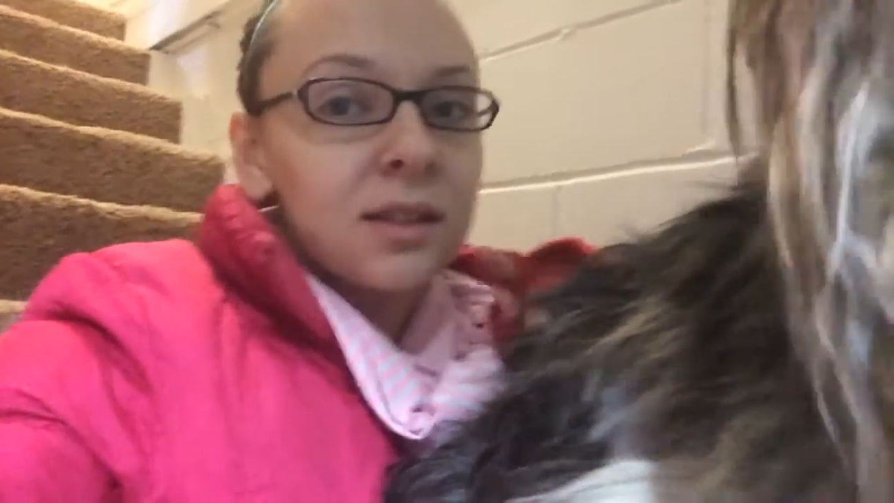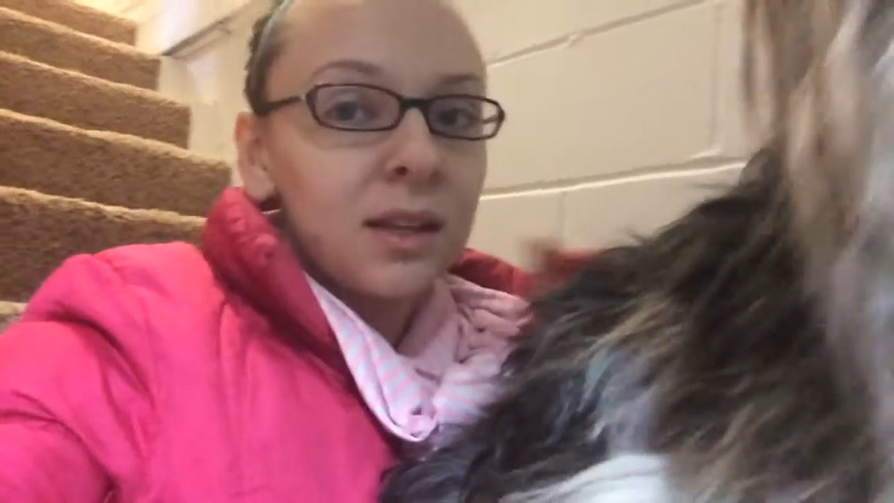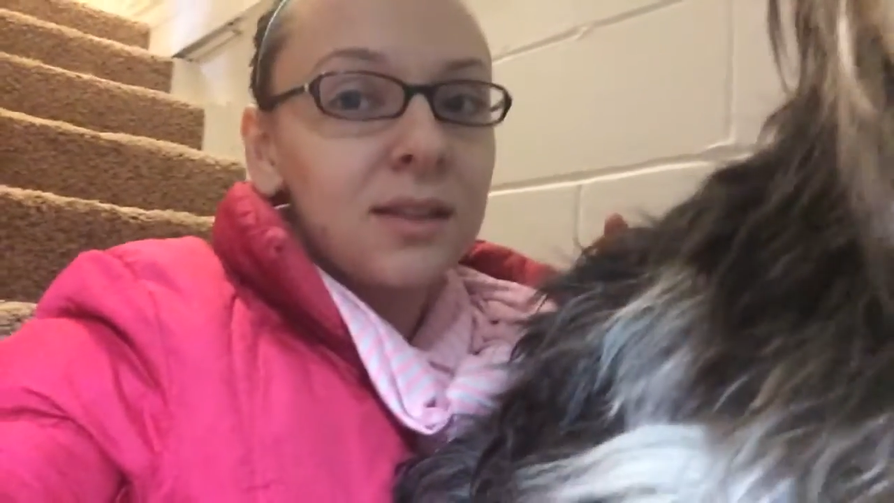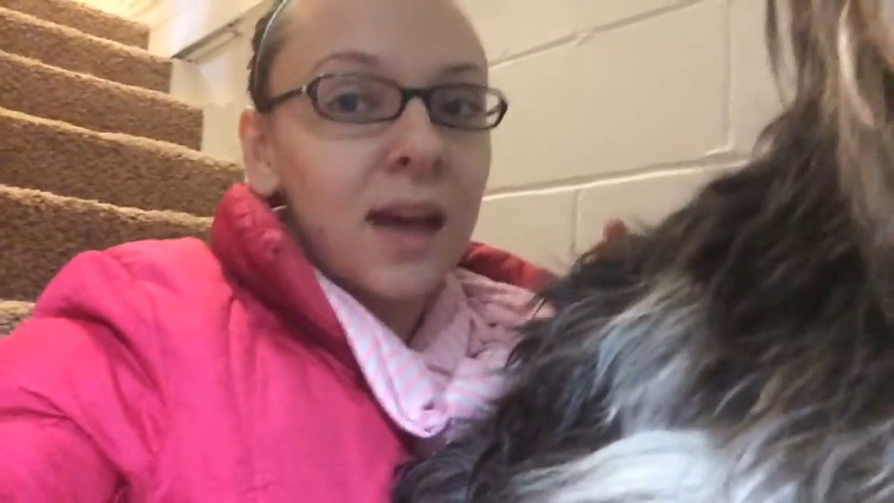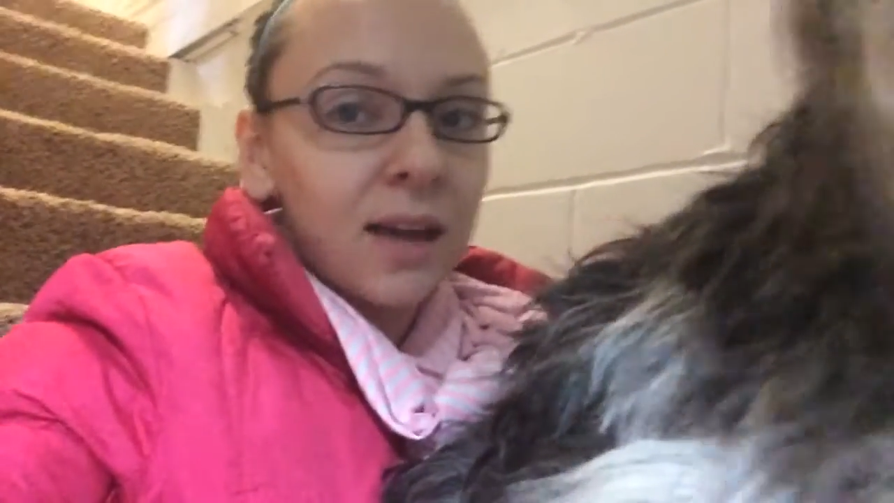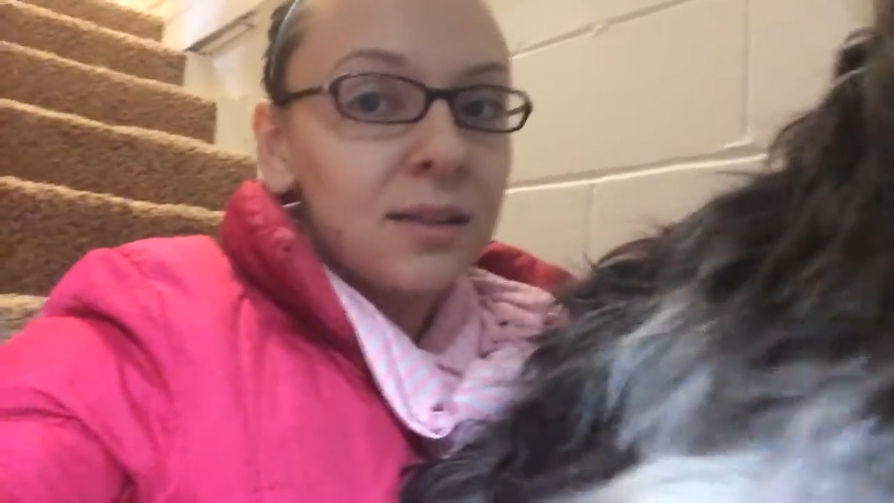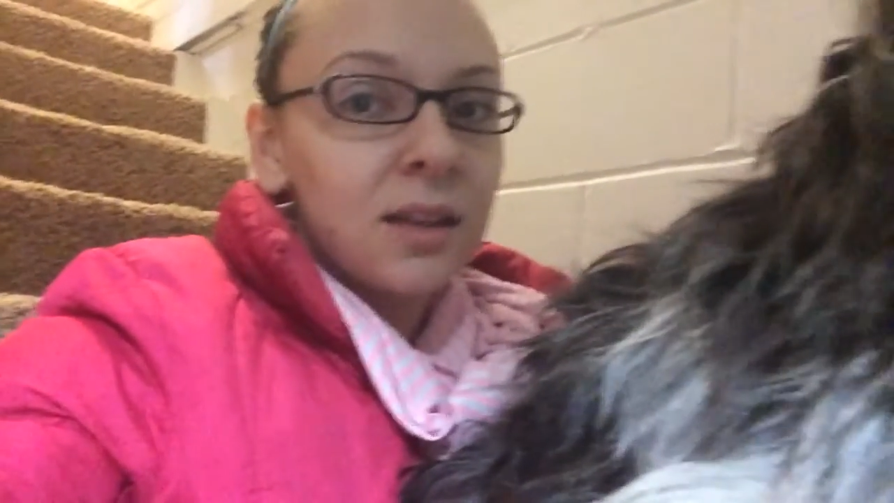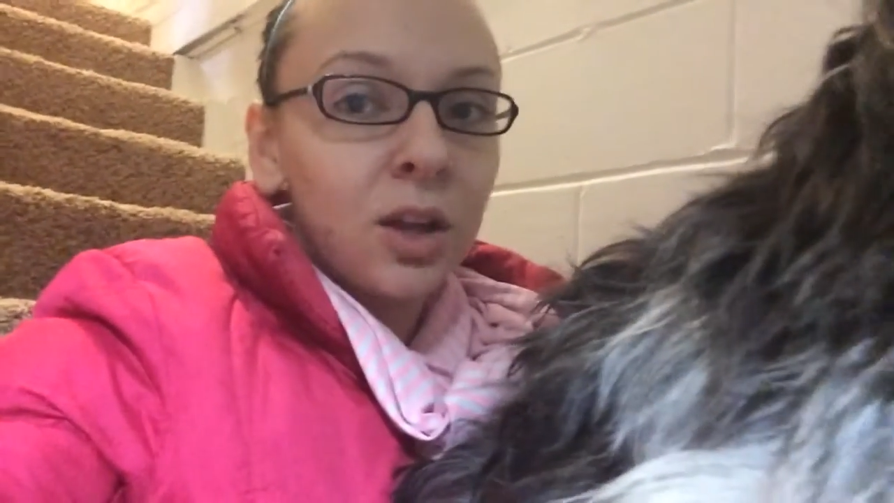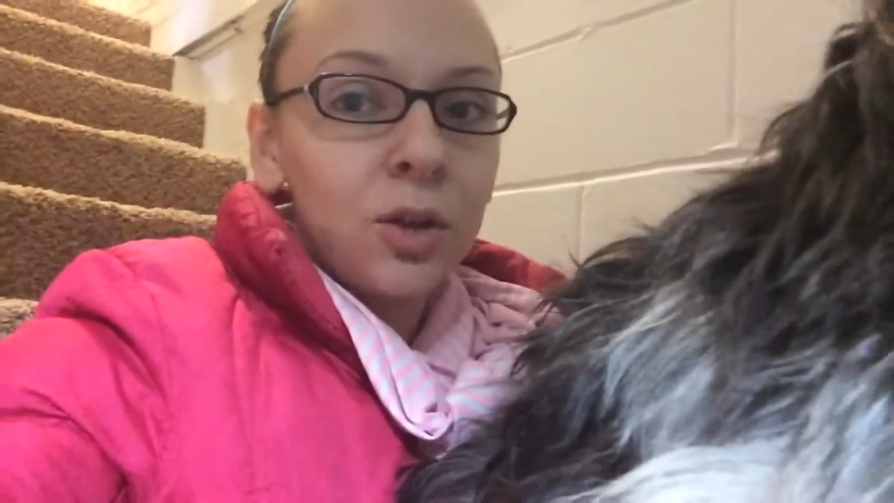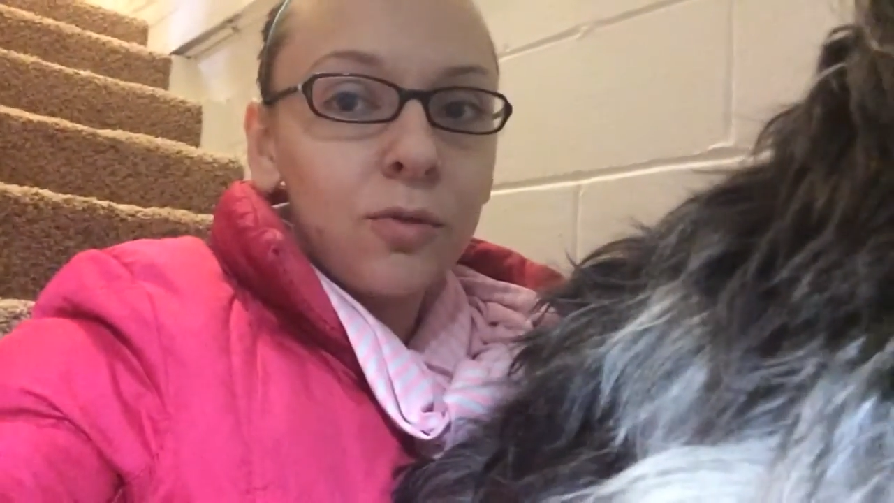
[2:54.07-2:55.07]
that it's
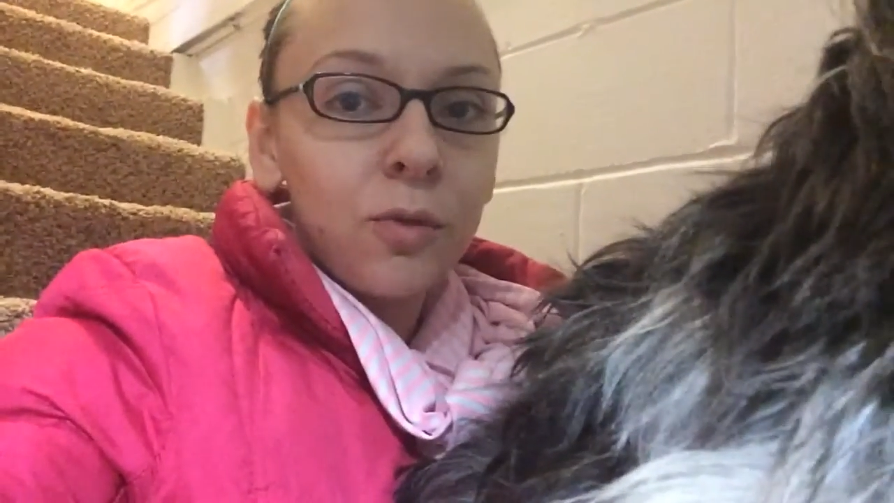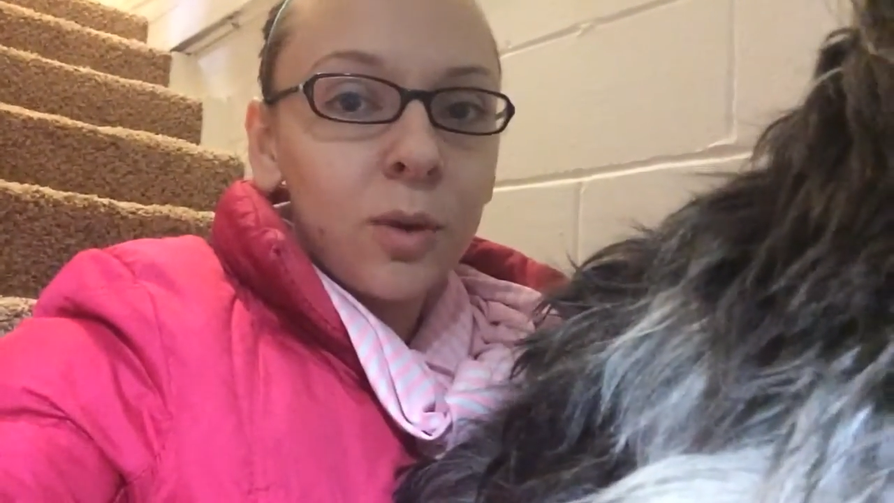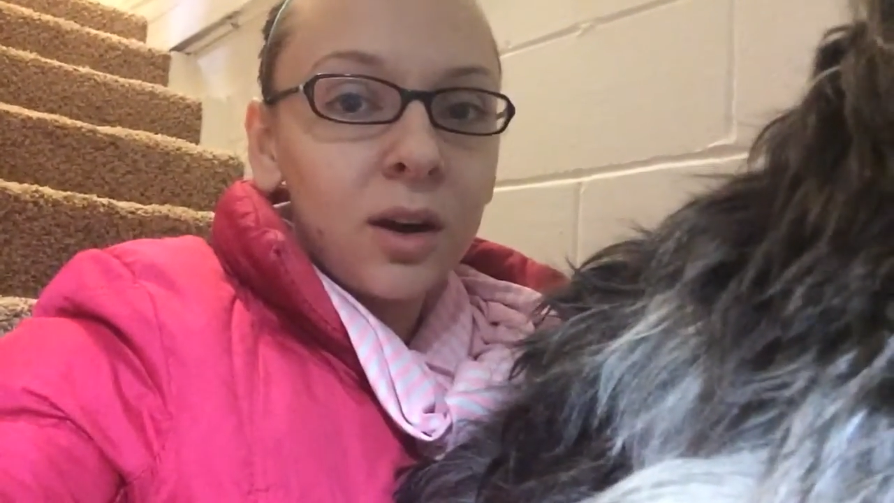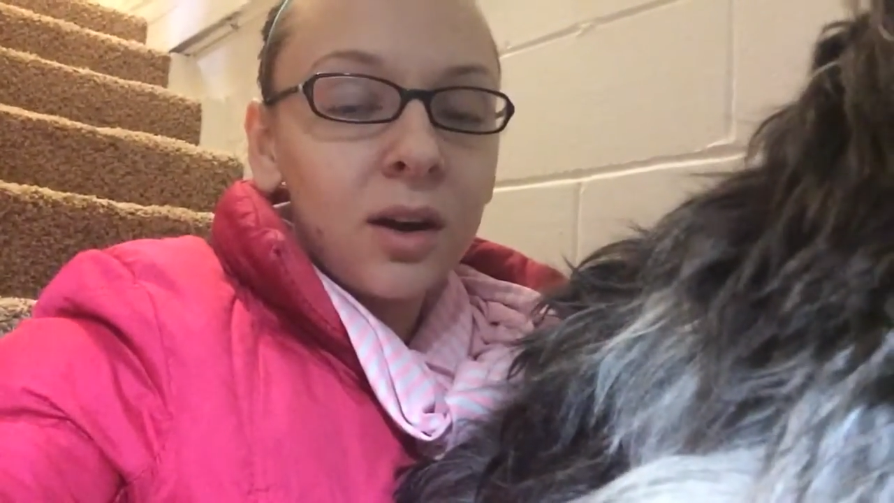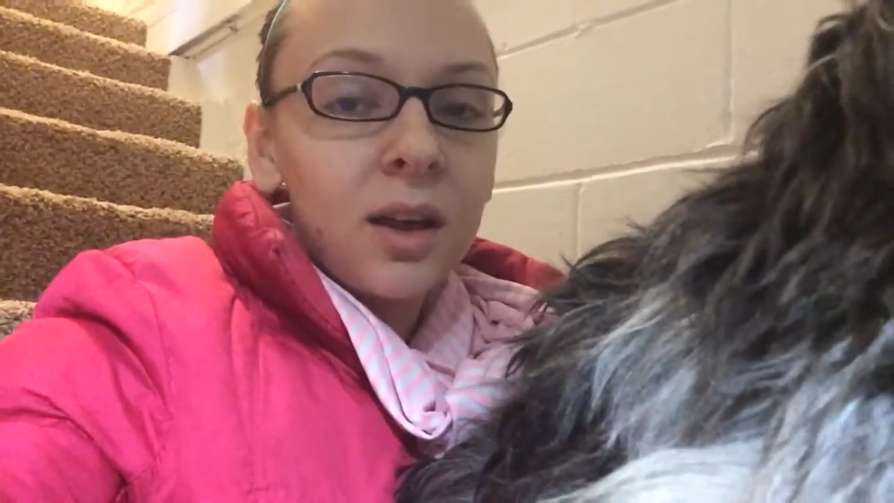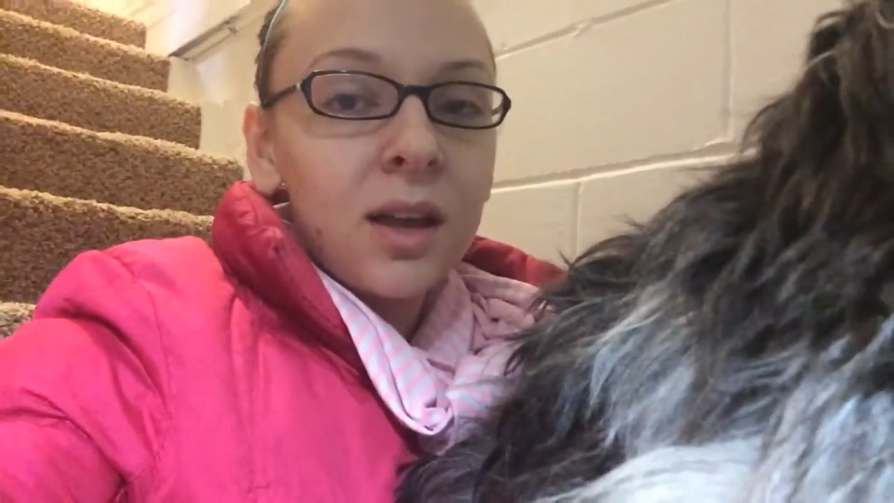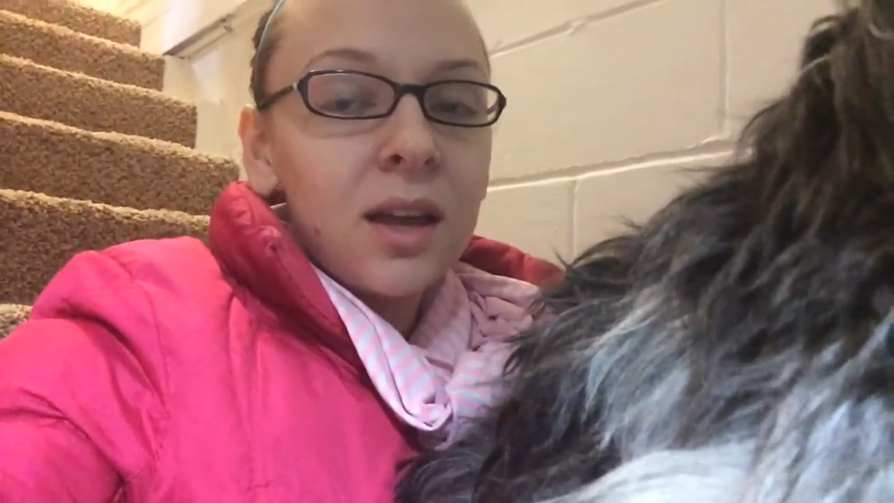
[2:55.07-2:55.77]
asking you for,